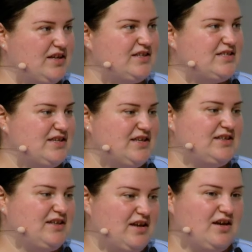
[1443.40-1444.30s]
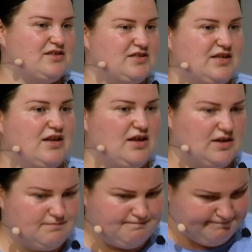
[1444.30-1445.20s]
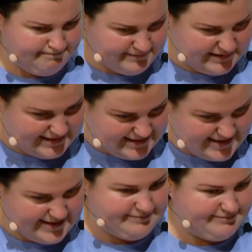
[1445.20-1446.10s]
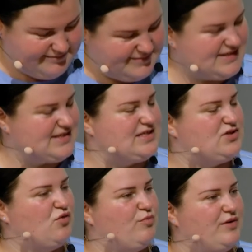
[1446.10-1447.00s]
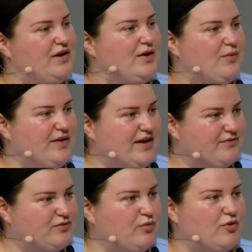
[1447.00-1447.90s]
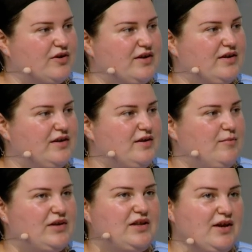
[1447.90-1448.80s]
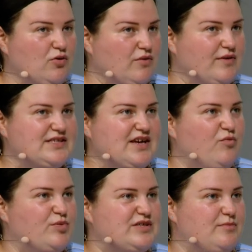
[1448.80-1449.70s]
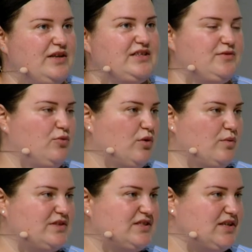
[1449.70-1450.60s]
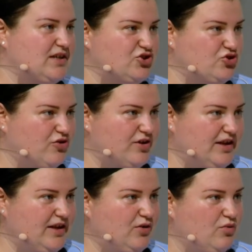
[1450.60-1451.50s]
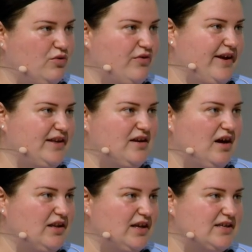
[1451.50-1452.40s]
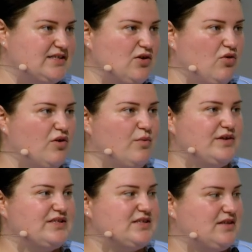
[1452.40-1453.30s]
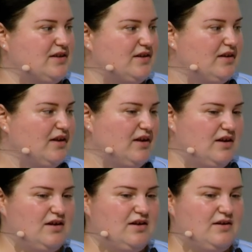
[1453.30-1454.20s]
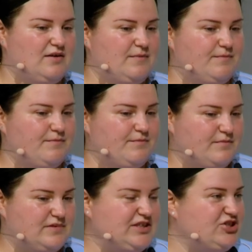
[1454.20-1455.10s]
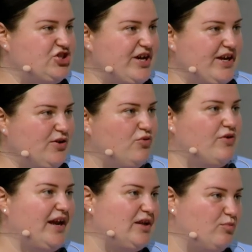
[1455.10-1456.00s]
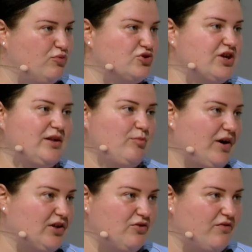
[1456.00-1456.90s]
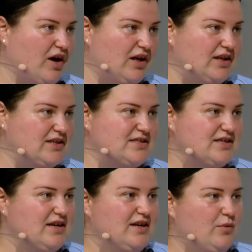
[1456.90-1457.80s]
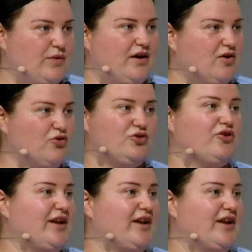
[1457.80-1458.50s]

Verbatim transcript: I listen it, and I understand like, yeah, this is dope. We have to work. But I always have possibility to work with Stas Czoni, who create Galas, or with uh, um, T J, who create Pushka and part of Galas. We are on